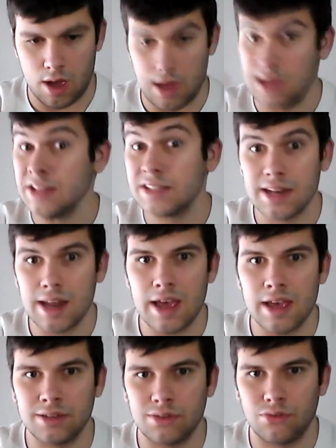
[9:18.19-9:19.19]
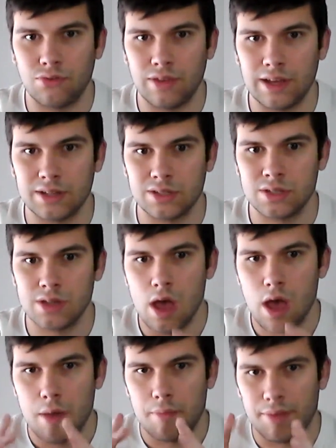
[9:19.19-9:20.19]
internet is fixed,
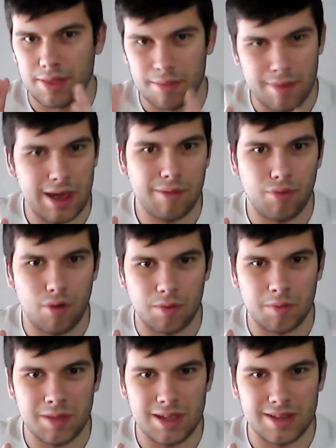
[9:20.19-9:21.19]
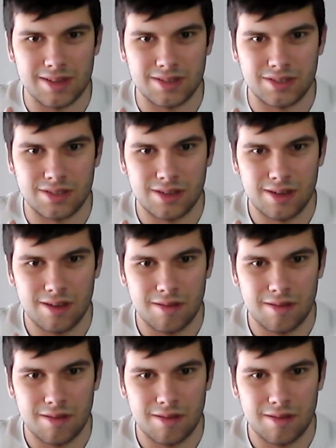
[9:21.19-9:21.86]
but the main problem is